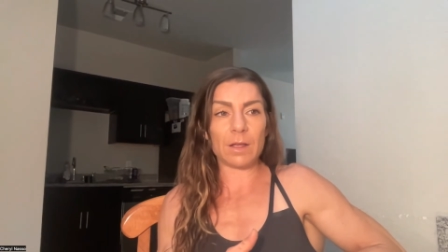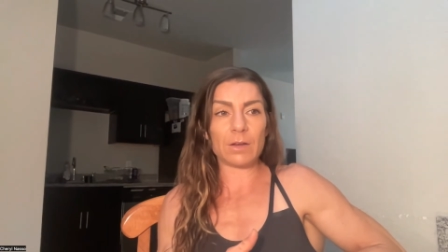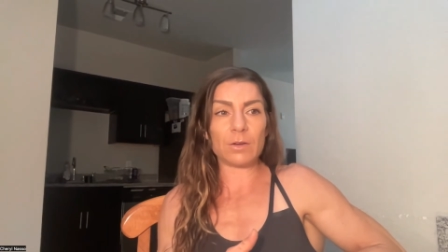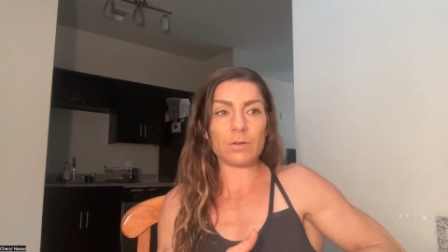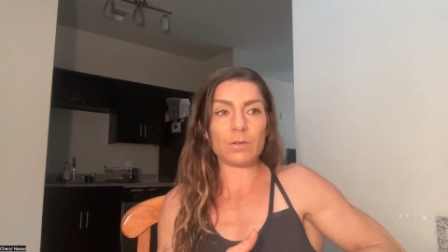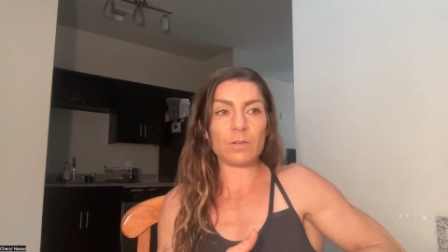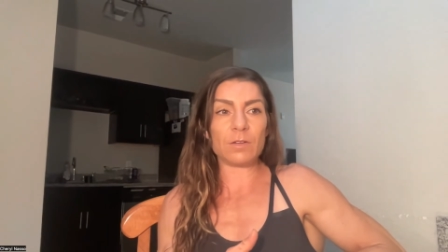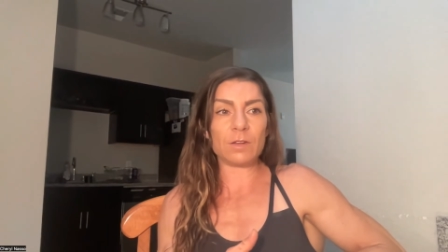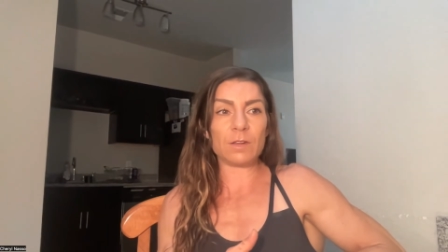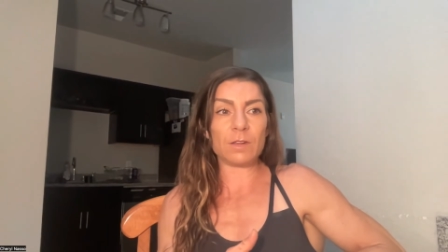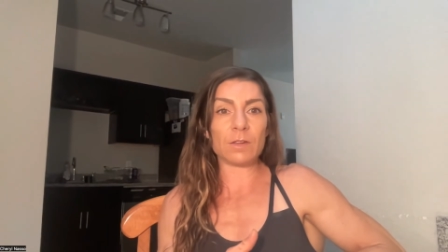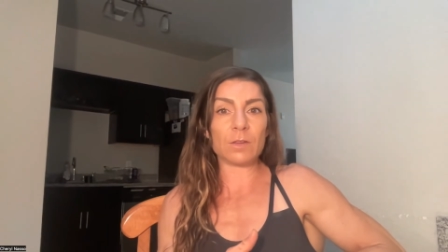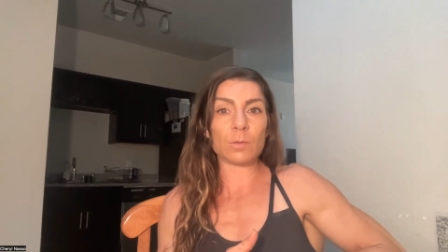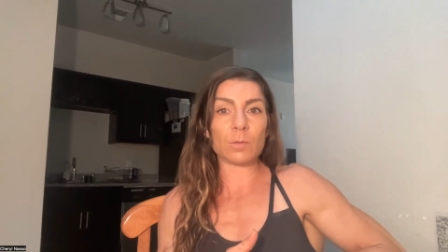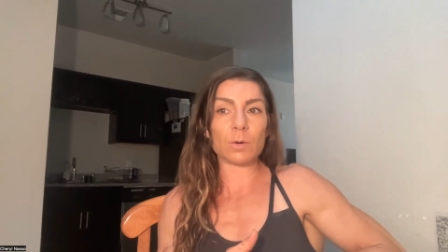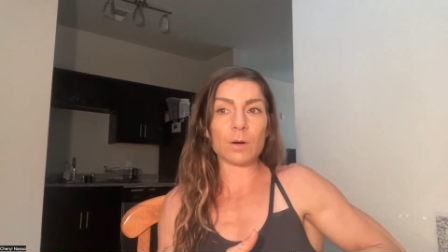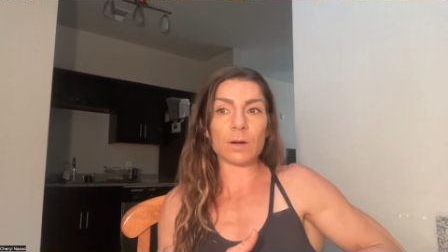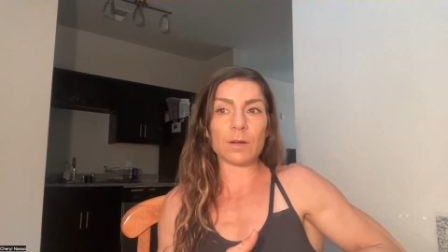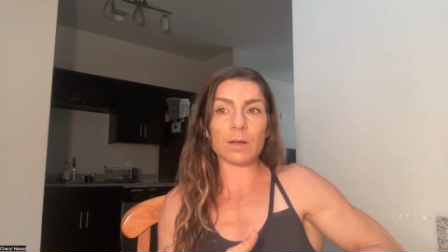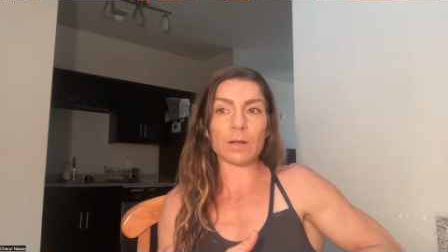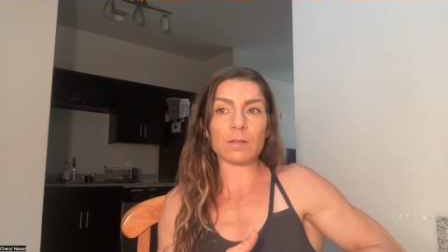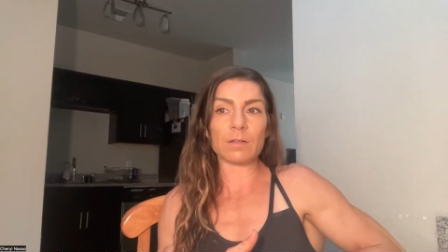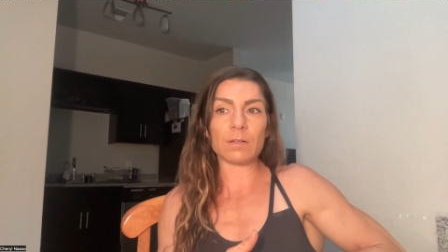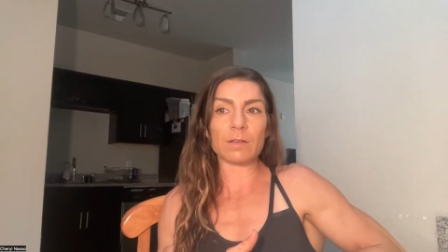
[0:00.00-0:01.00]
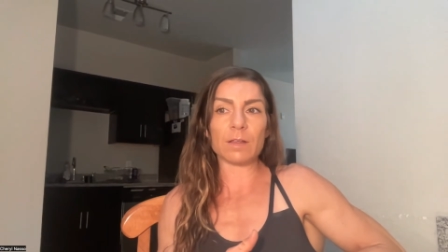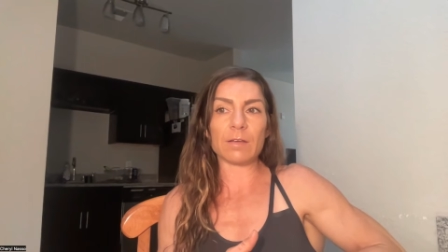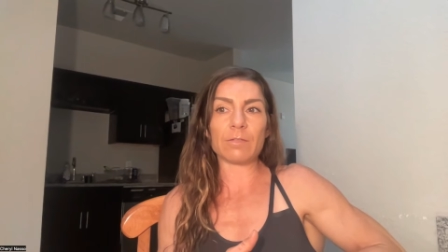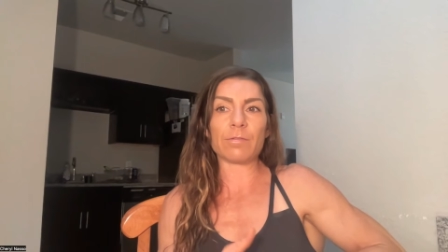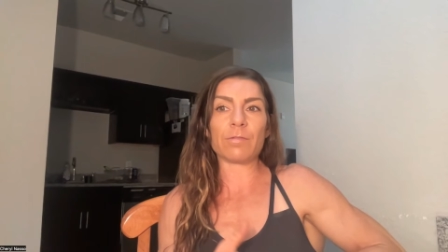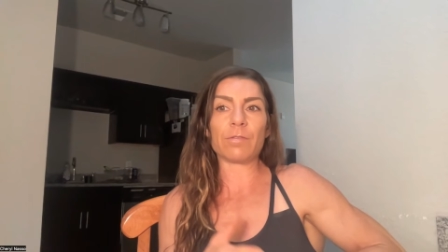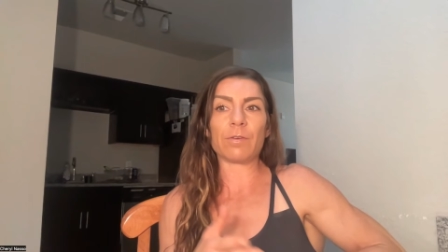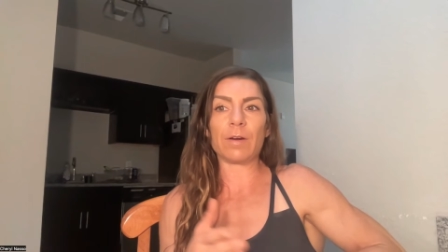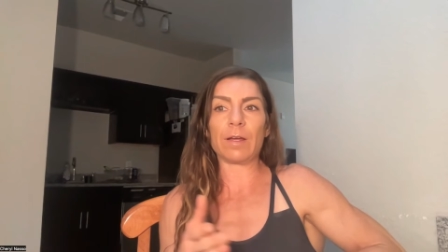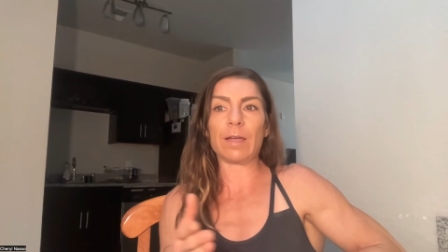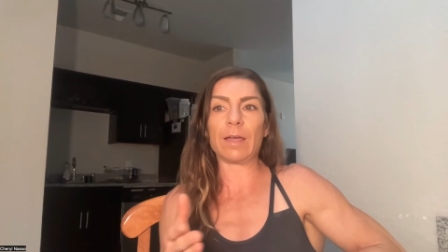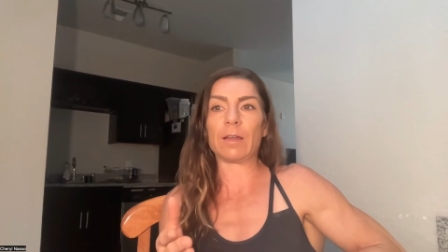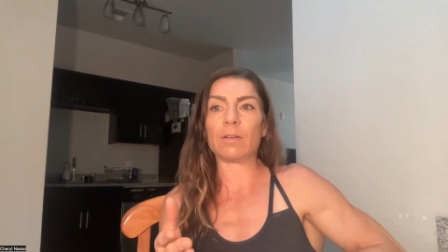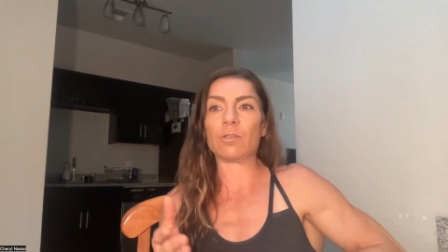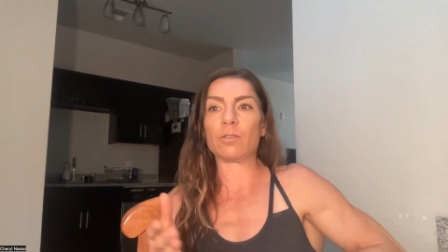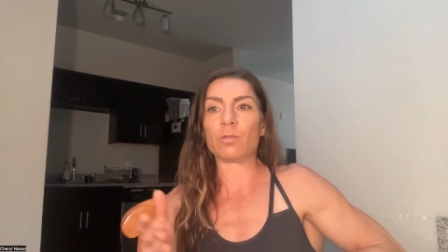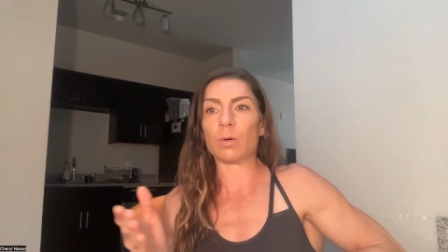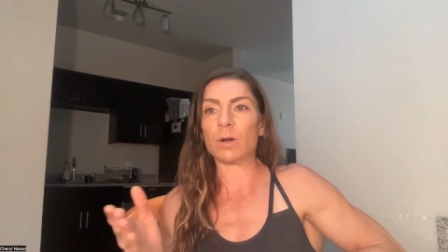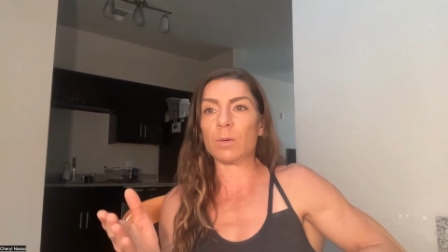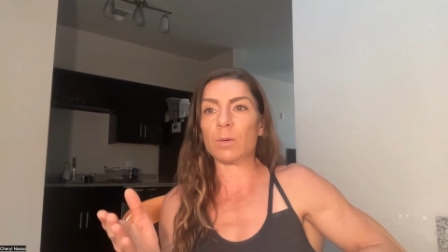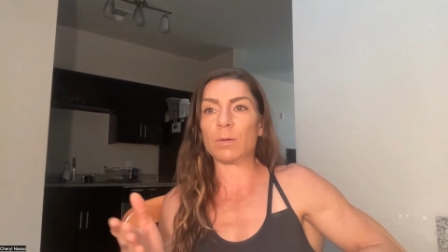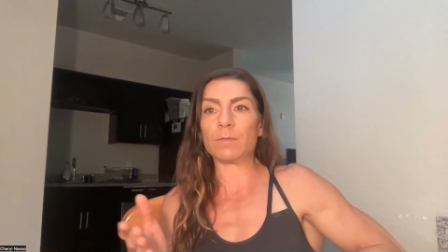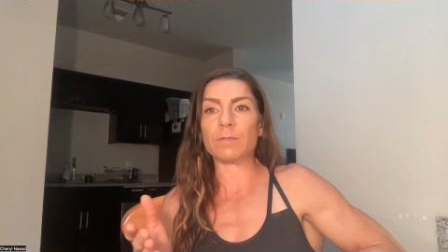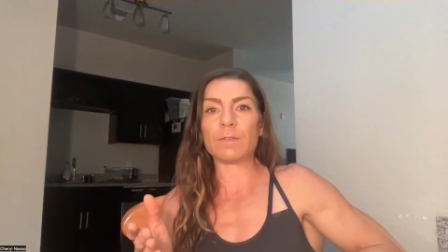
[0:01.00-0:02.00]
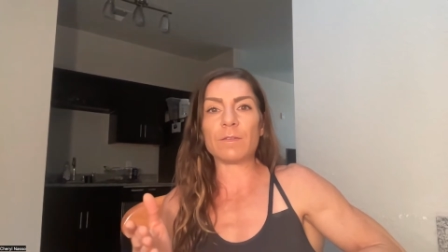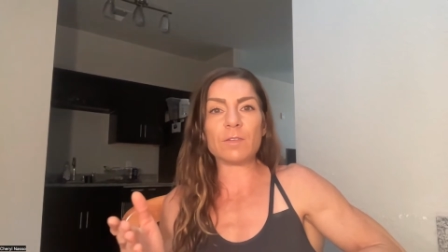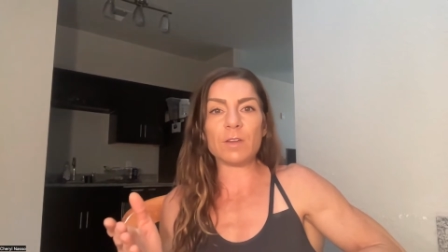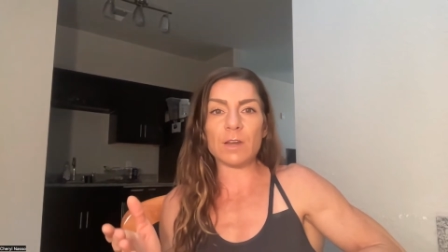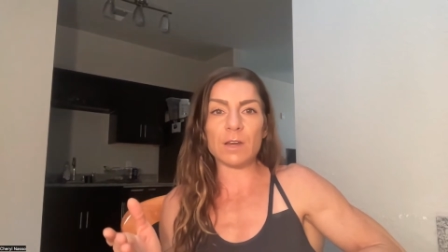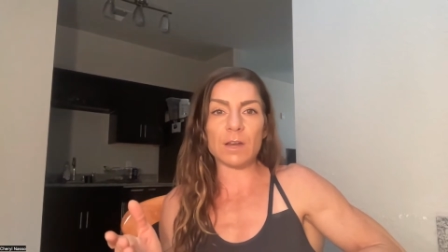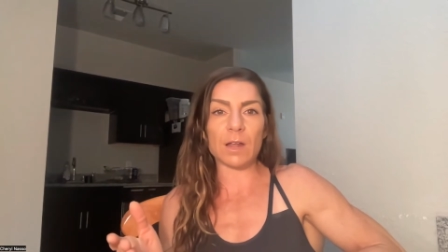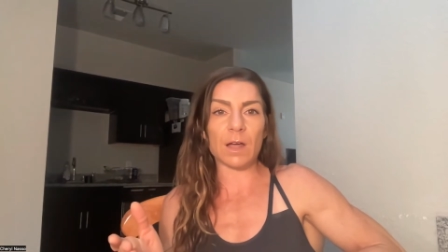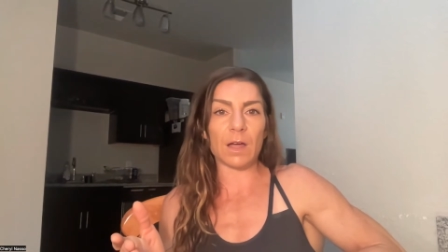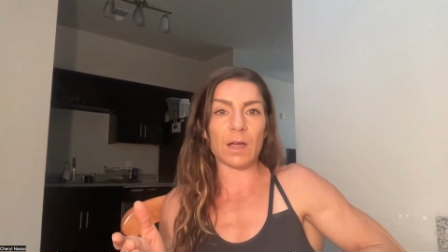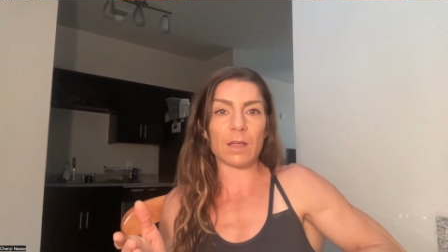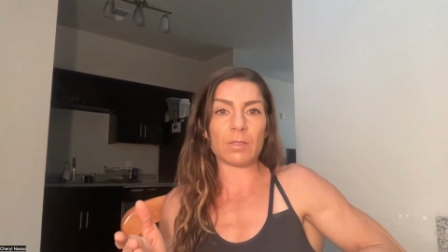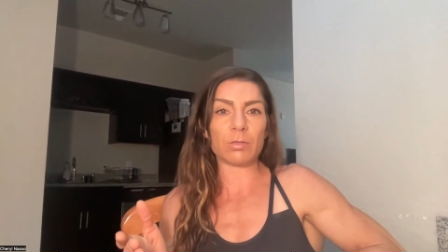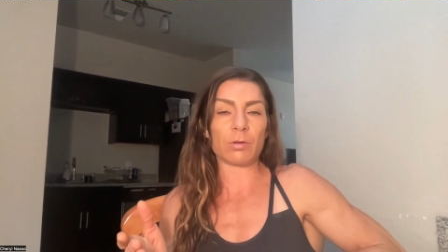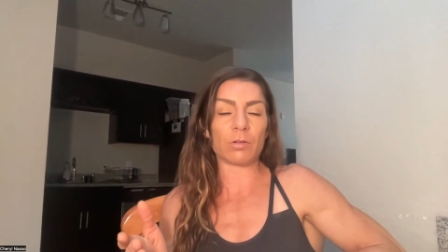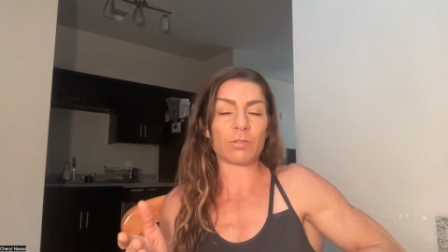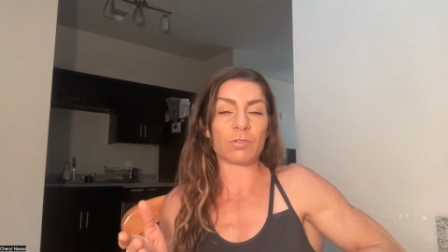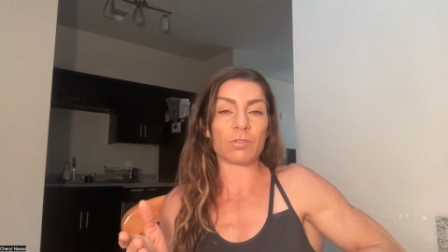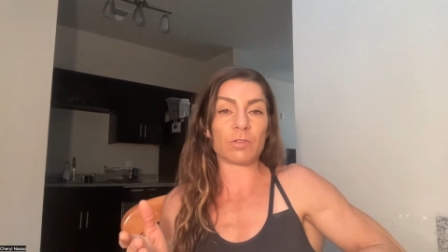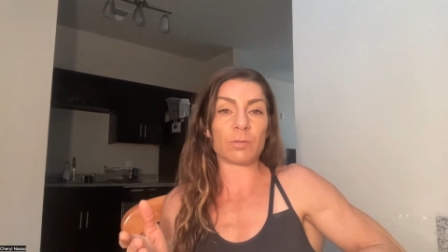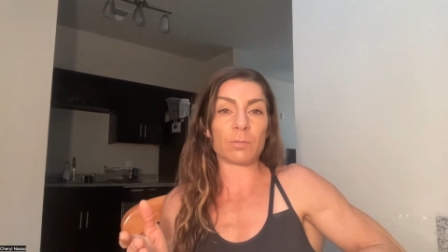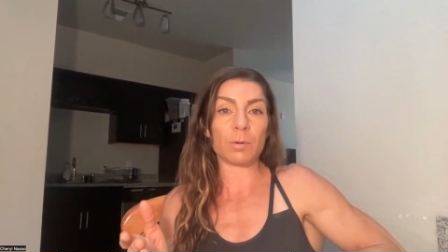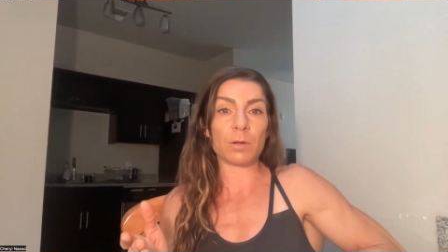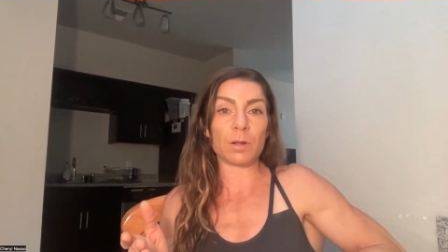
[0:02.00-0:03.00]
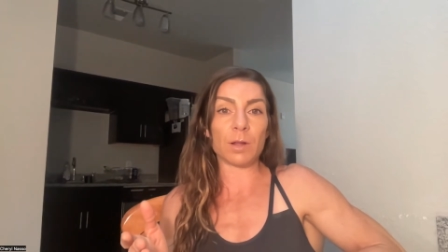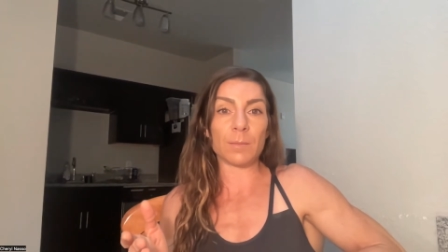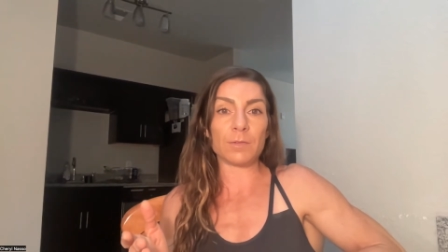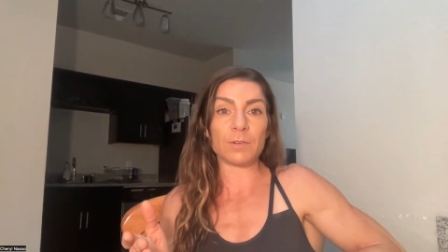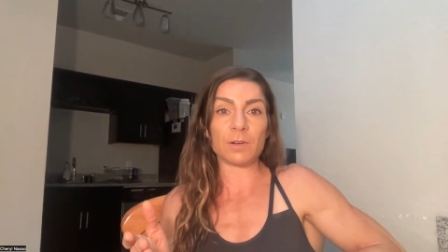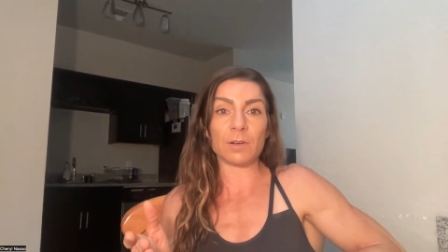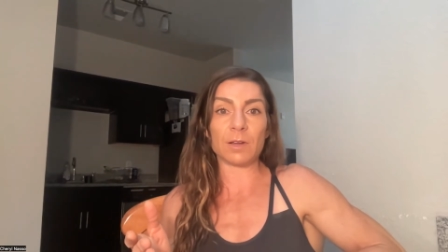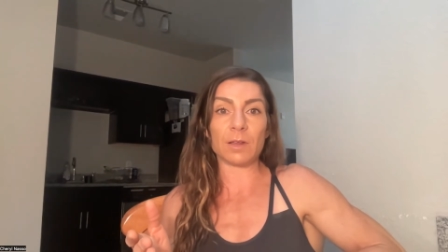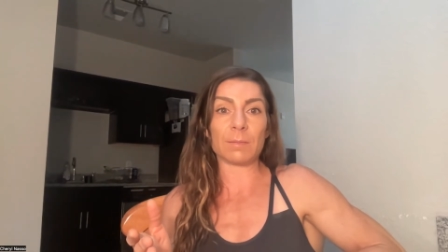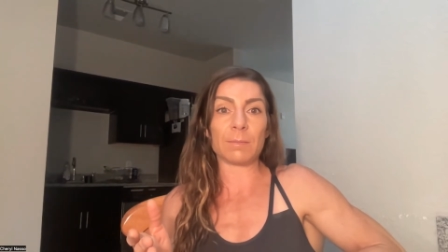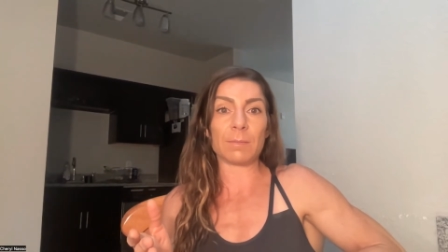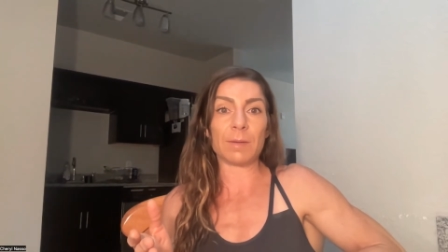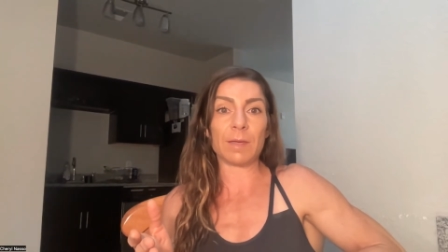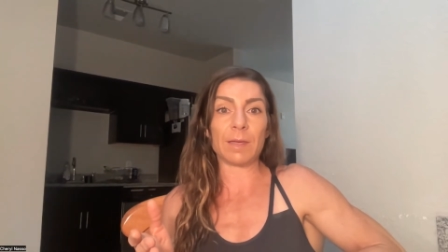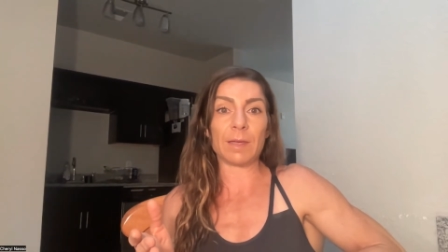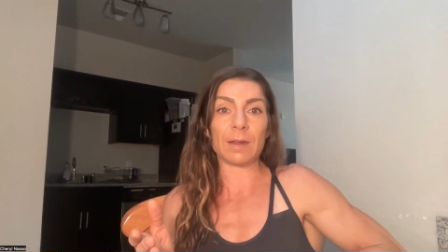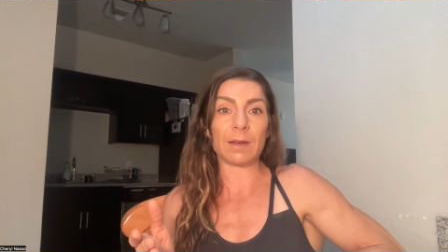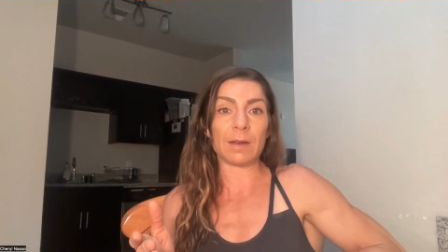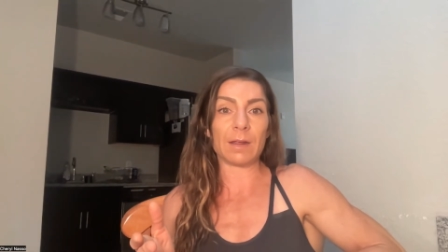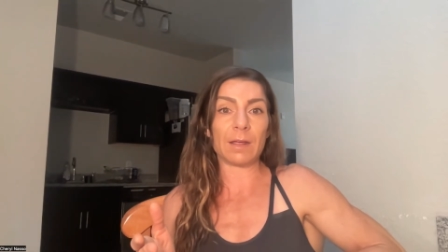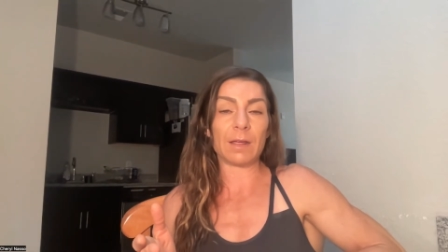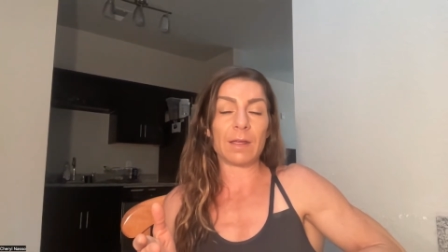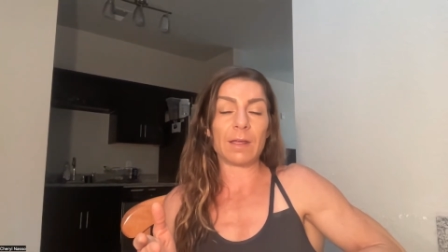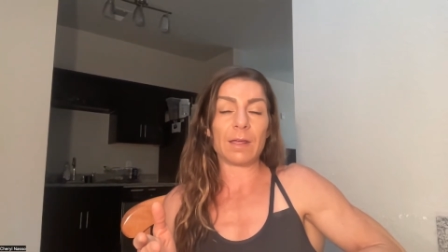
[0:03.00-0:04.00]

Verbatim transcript: and you see that the workouts like Fran, twenty-one fifteen nine, thrusters and pull-ups, and you're like, man,